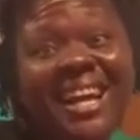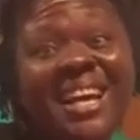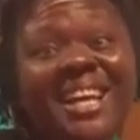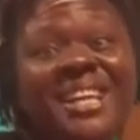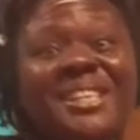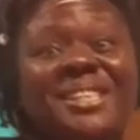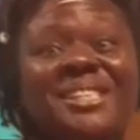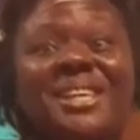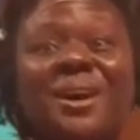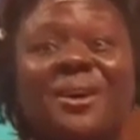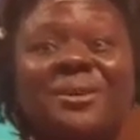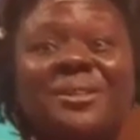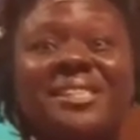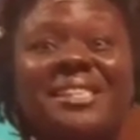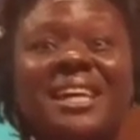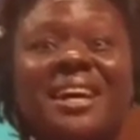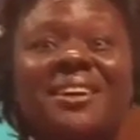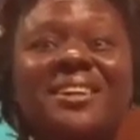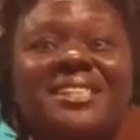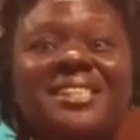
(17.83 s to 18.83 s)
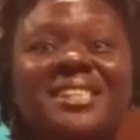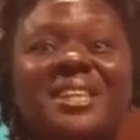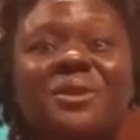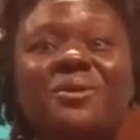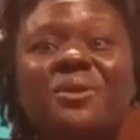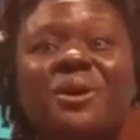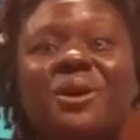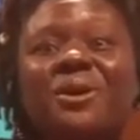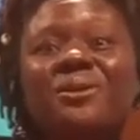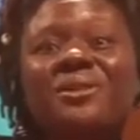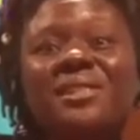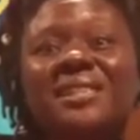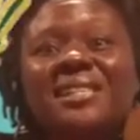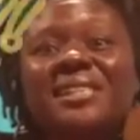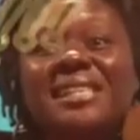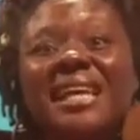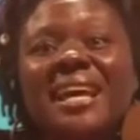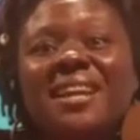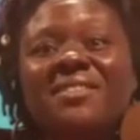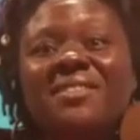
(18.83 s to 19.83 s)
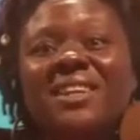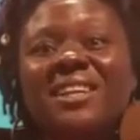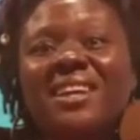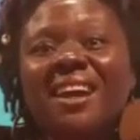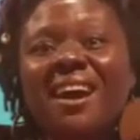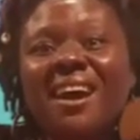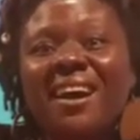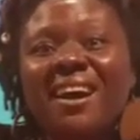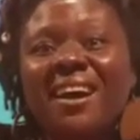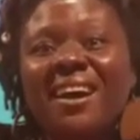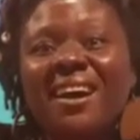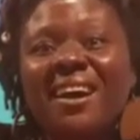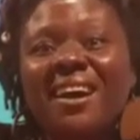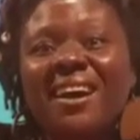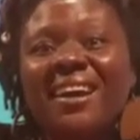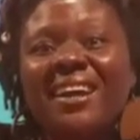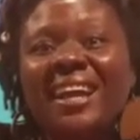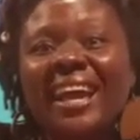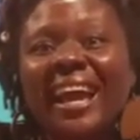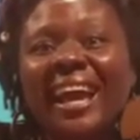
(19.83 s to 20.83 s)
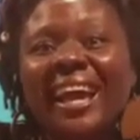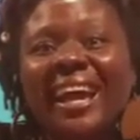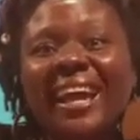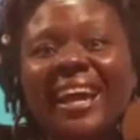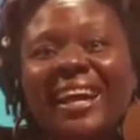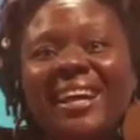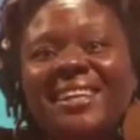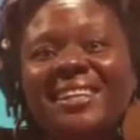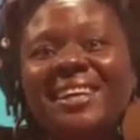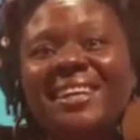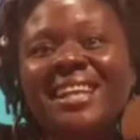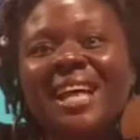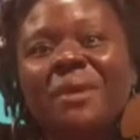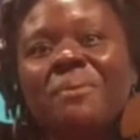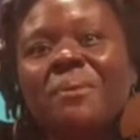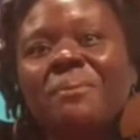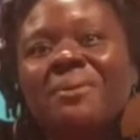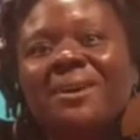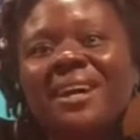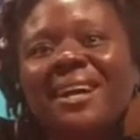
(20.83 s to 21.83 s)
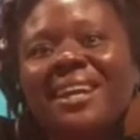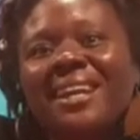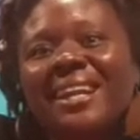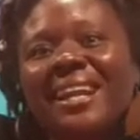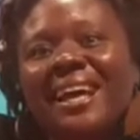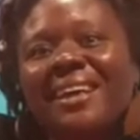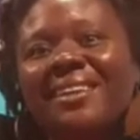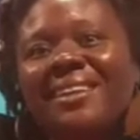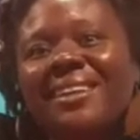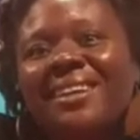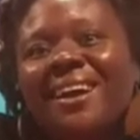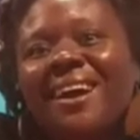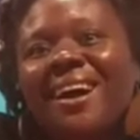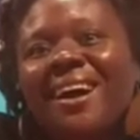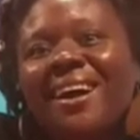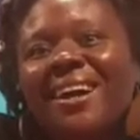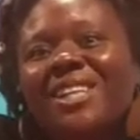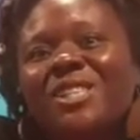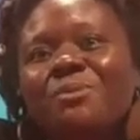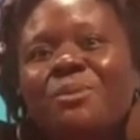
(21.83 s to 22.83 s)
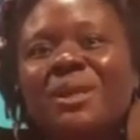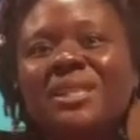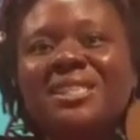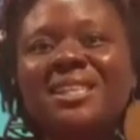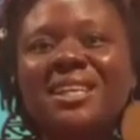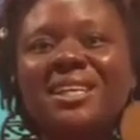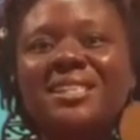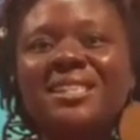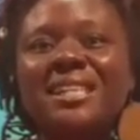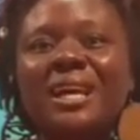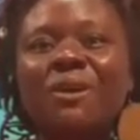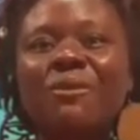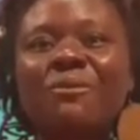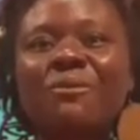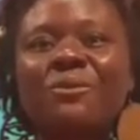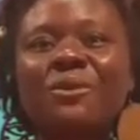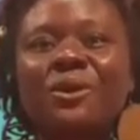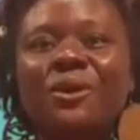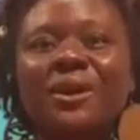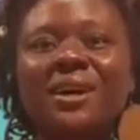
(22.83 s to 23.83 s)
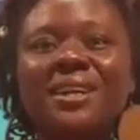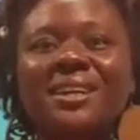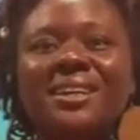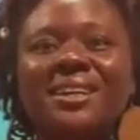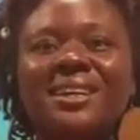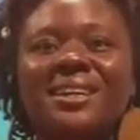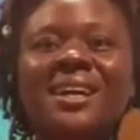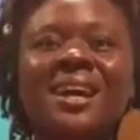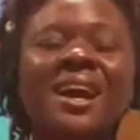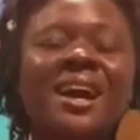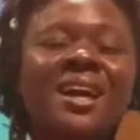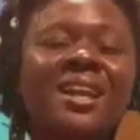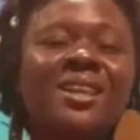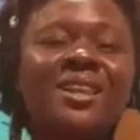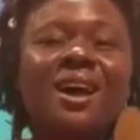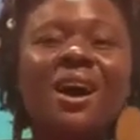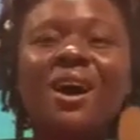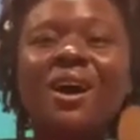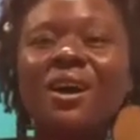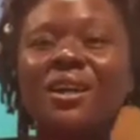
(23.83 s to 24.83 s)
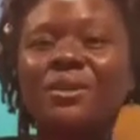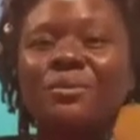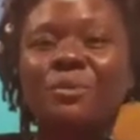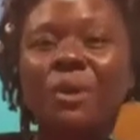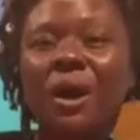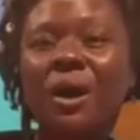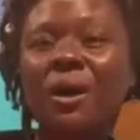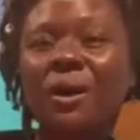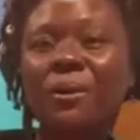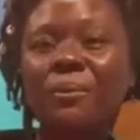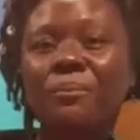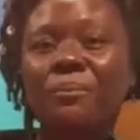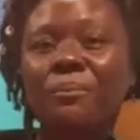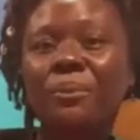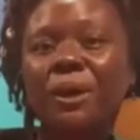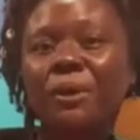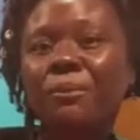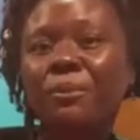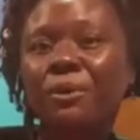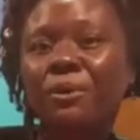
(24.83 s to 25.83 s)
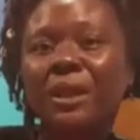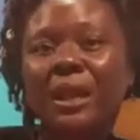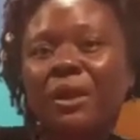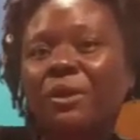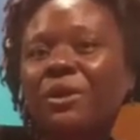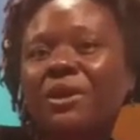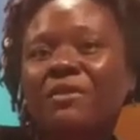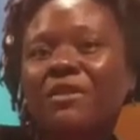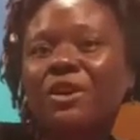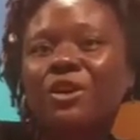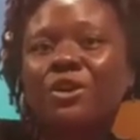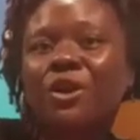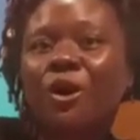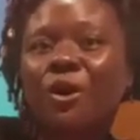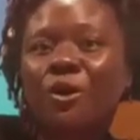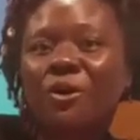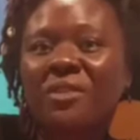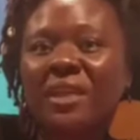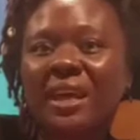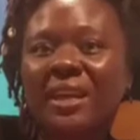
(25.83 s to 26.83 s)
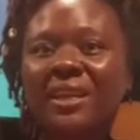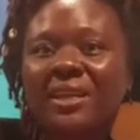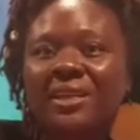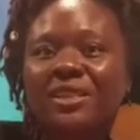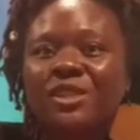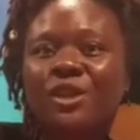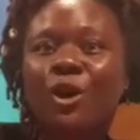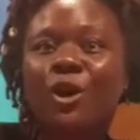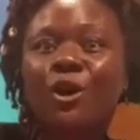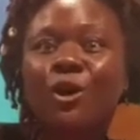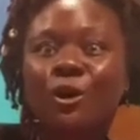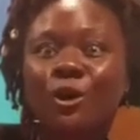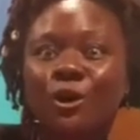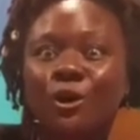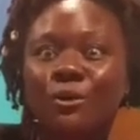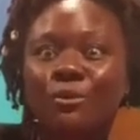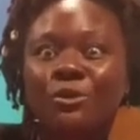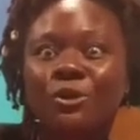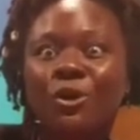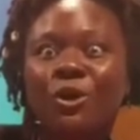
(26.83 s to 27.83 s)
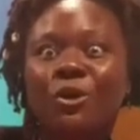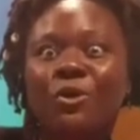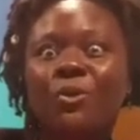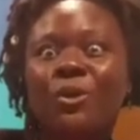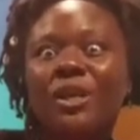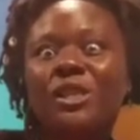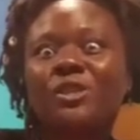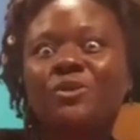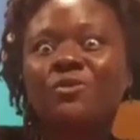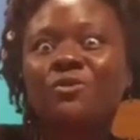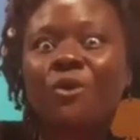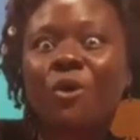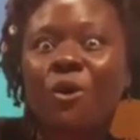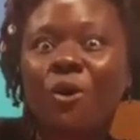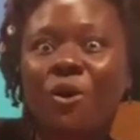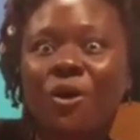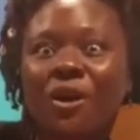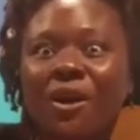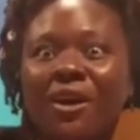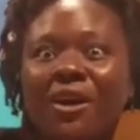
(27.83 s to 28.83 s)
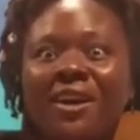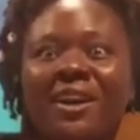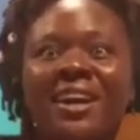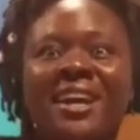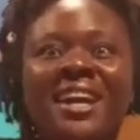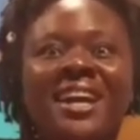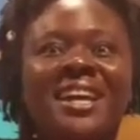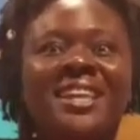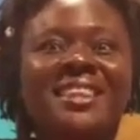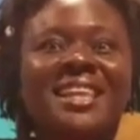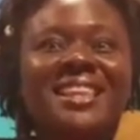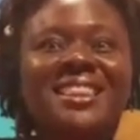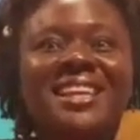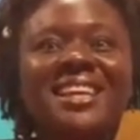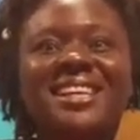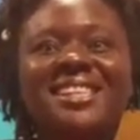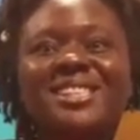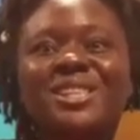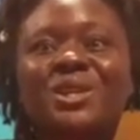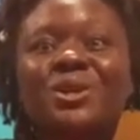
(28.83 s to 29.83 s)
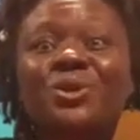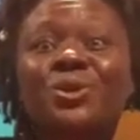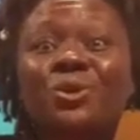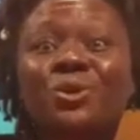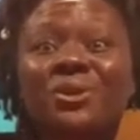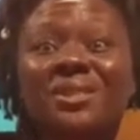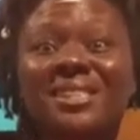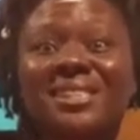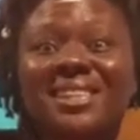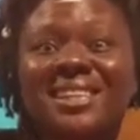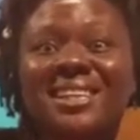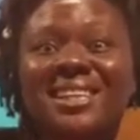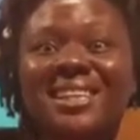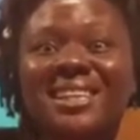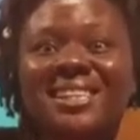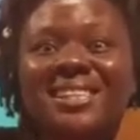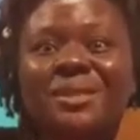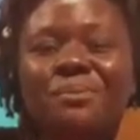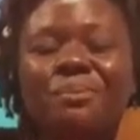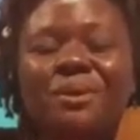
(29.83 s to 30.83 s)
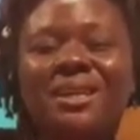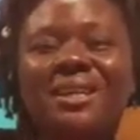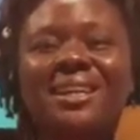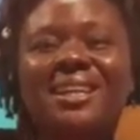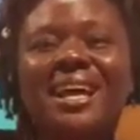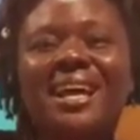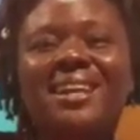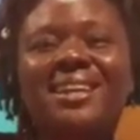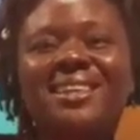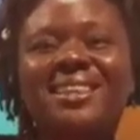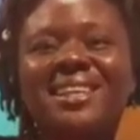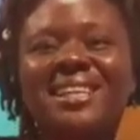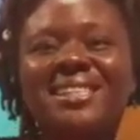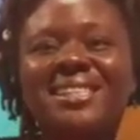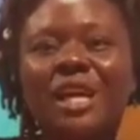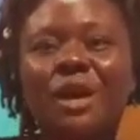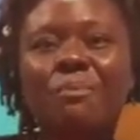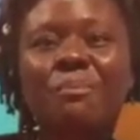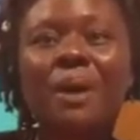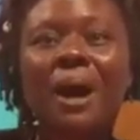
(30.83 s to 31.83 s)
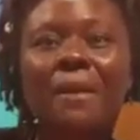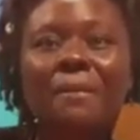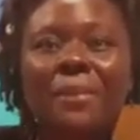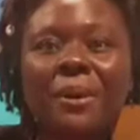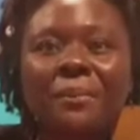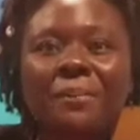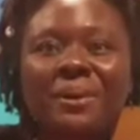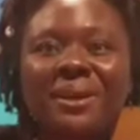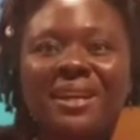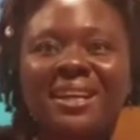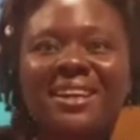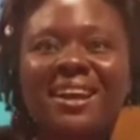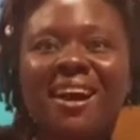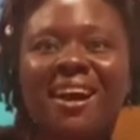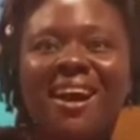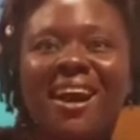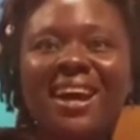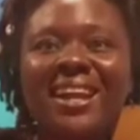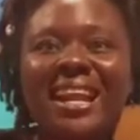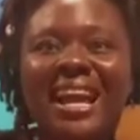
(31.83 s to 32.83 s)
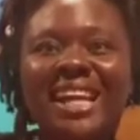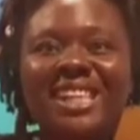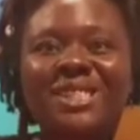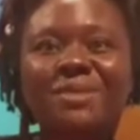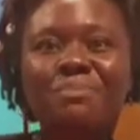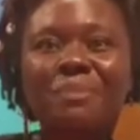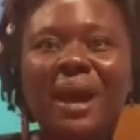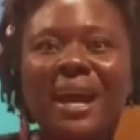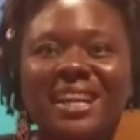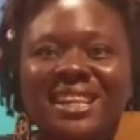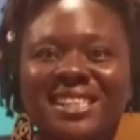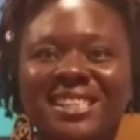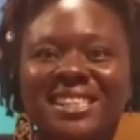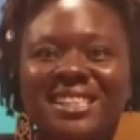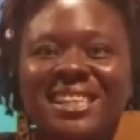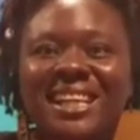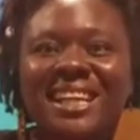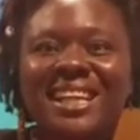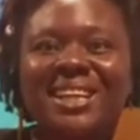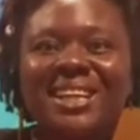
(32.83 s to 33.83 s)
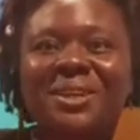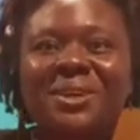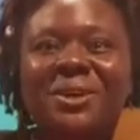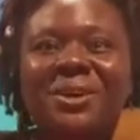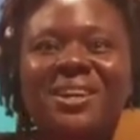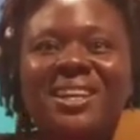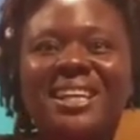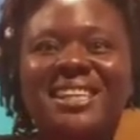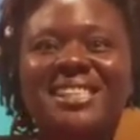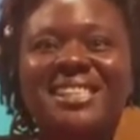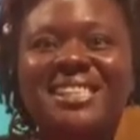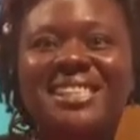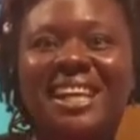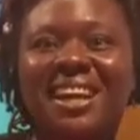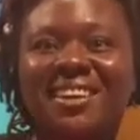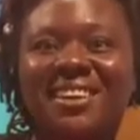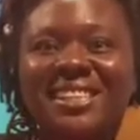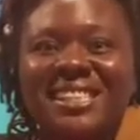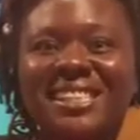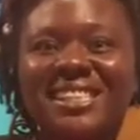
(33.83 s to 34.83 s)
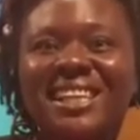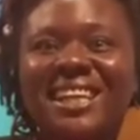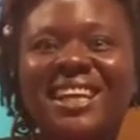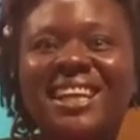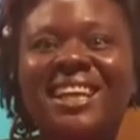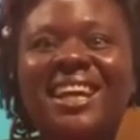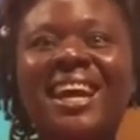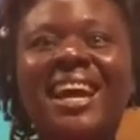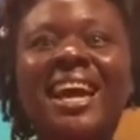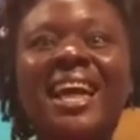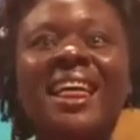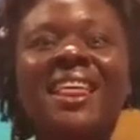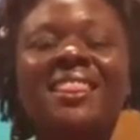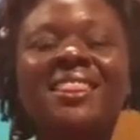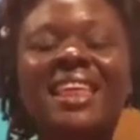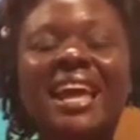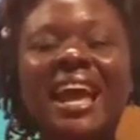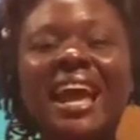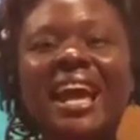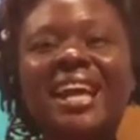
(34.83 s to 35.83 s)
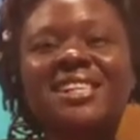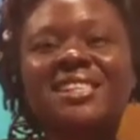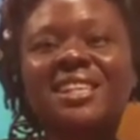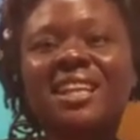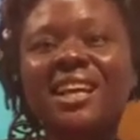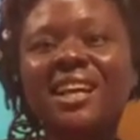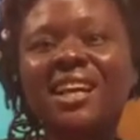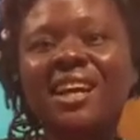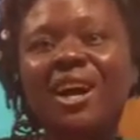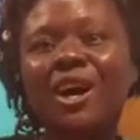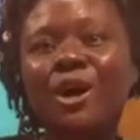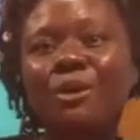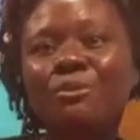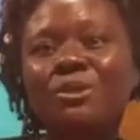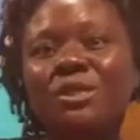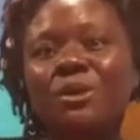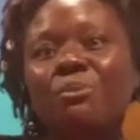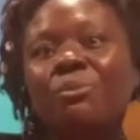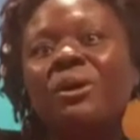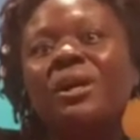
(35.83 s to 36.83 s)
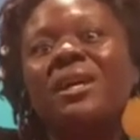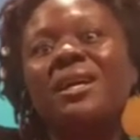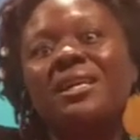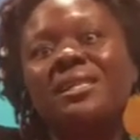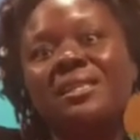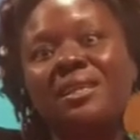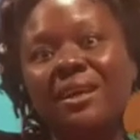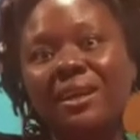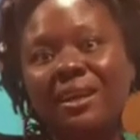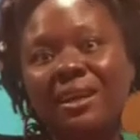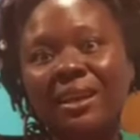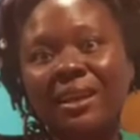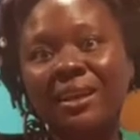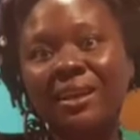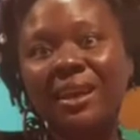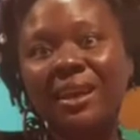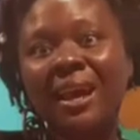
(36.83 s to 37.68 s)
So Cerasee grows inside of the yard, and a lot of people cut it out of the yard, especially in South Florida. Lawn people, they don't even know that it's herbs or what it's for. They think it's a nuisance, but a lot of the things that pop up in the yard, like Spanish needle and Cerasee, they actually come to bring us healing.